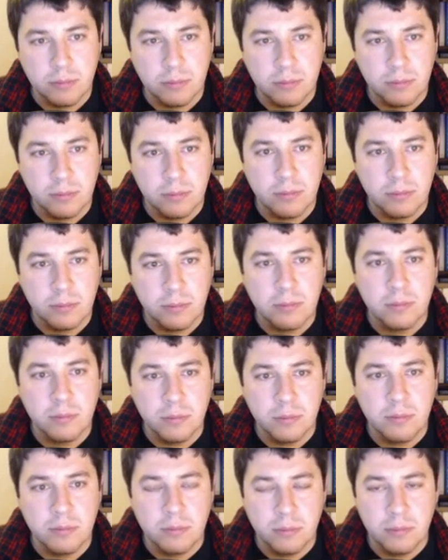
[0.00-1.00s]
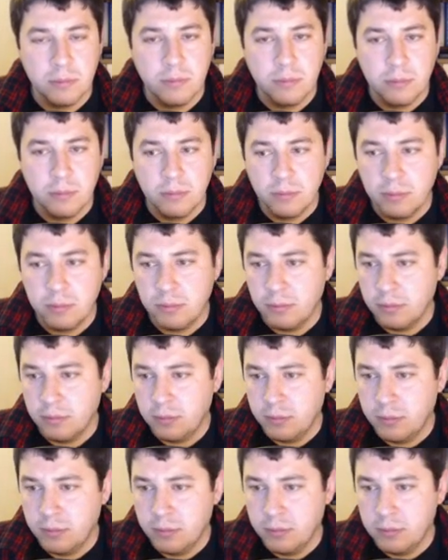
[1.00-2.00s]

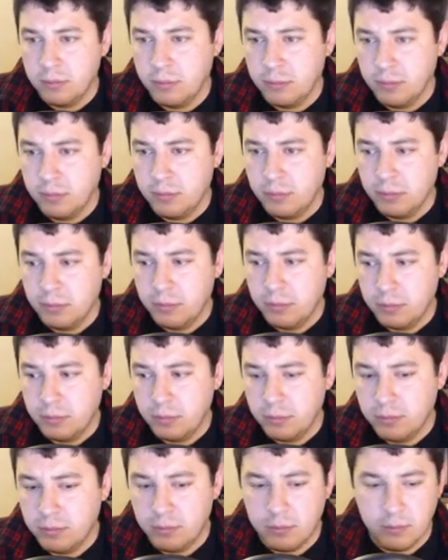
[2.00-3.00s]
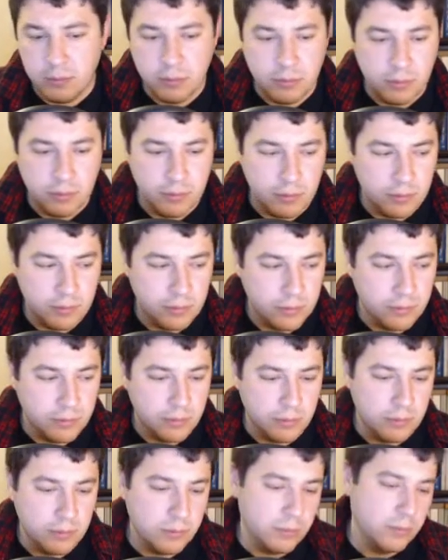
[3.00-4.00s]

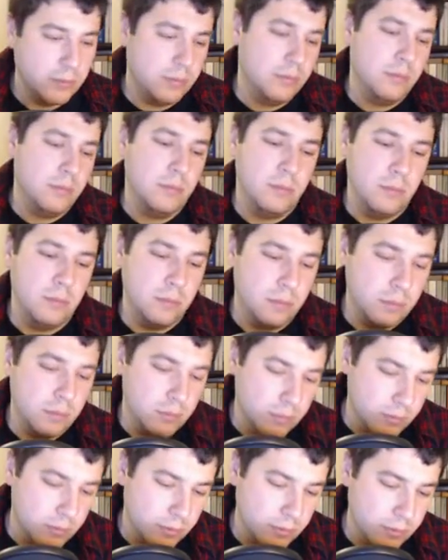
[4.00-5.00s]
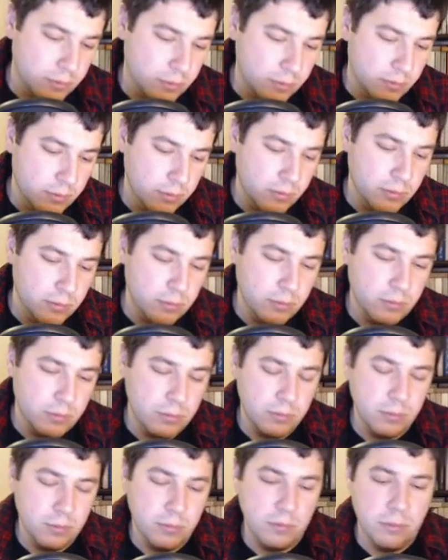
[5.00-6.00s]

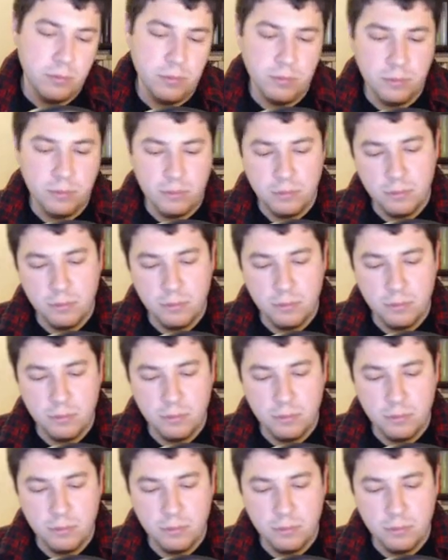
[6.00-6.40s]
(silent)